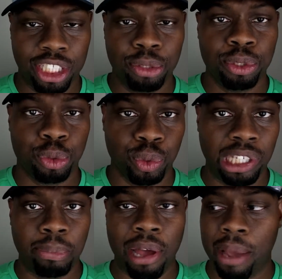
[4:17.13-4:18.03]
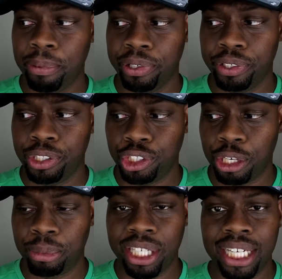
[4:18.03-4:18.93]
This one's really popular in
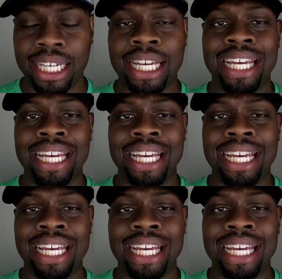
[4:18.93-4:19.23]
Germany.